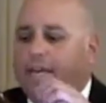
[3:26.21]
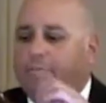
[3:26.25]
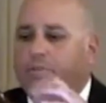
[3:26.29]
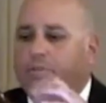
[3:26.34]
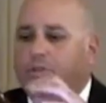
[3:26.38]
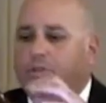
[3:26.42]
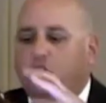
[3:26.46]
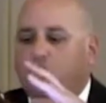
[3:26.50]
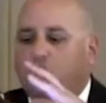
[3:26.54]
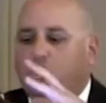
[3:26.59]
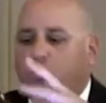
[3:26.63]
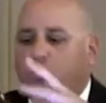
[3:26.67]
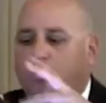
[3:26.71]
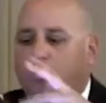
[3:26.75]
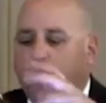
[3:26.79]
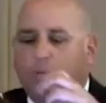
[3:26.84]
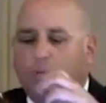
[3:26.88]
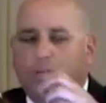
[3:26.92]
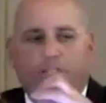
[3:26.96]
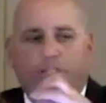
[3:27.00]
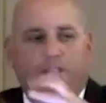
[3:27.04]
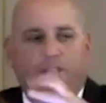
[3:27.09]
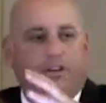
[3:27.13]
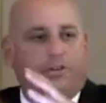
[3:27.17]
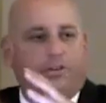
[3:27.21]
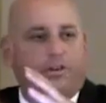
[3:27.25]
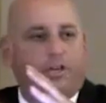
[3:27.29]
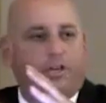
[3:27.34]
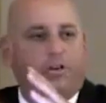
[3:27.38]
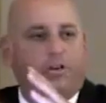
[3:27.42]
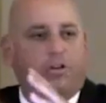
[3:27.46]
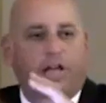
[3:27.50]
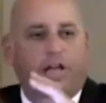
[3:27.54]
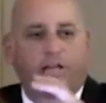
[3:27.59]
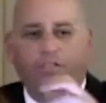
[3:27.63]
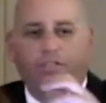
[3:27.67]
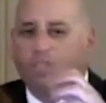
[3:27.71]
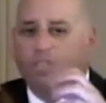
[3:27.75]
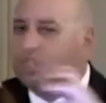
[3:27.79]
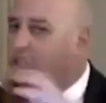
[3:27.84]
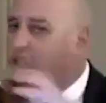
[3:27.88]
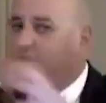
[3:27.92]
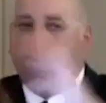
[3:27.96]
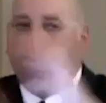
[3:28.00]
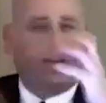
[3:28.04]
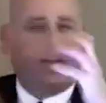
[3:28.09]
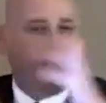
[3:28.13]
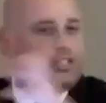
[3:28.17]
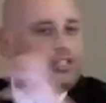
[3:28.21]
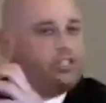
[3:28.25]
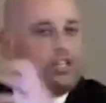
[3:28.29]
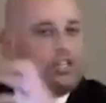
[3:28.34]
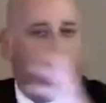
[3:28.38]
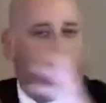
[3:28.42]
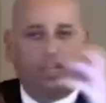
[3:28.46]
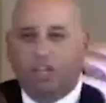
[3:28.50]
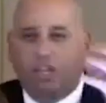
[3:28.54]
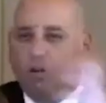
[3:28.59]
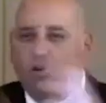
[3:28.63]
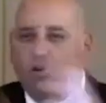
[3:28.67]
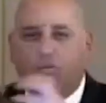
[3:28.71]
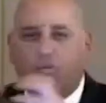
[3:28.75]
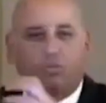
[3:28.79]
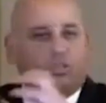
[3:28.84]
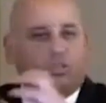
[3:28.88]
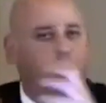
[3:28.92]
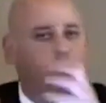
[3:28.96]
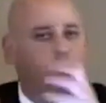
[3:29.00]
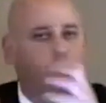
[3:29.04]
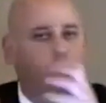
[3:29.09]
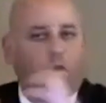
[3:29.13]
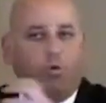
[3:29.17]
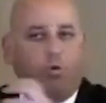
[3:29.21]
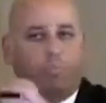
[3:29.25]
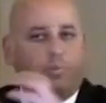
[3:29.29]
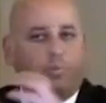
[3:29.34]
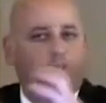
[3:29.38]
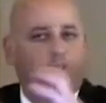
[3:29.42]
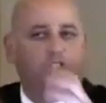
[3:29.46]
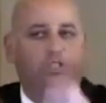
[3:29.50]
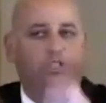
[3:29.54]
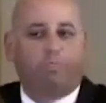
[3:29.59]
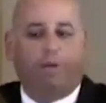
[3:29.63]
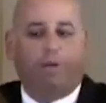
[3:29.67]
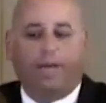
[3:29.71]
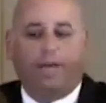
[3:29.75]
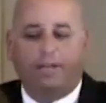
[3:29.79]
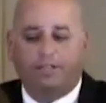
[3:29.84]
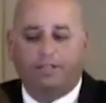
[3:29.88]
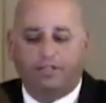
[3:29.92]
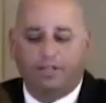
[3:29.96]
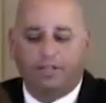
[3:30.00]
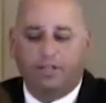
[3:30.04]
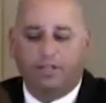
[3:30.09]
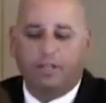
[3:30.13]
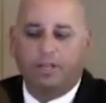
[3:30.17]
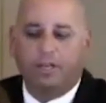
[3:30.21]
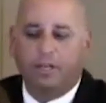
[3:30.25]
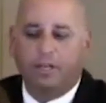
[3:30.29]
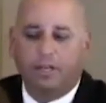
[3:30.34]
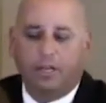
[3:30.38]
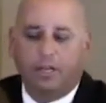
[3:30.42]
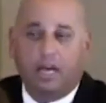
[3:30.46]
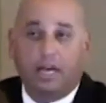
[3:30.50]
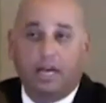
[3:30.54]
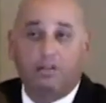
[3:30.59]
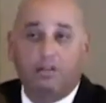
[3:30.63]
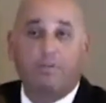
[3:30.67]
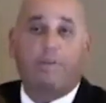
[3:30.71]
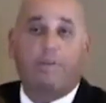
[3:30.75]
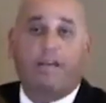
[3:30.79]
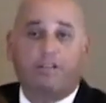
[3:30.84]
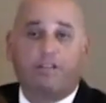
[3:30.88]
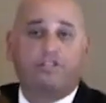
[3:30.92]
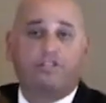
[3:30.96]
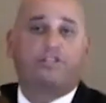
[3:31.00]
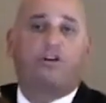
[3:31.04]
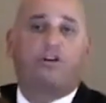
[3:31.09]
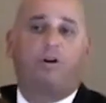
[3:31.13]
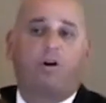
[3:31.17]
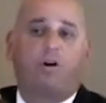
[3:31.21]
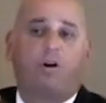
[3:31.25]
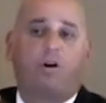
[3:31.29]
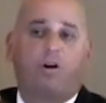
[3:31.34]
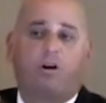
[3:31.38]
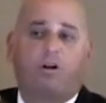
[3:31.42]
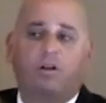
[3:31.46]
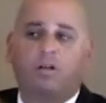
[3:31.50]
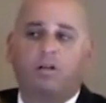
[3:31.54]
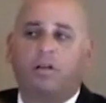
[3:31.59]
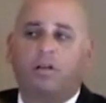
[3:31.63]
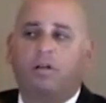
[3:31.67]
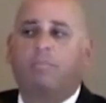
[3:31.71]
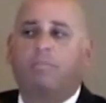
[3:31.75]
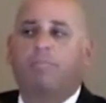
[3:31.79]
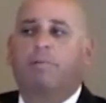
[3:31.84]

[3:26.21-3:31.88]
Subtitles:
immature material as it tries to close the open space, and you make a scar.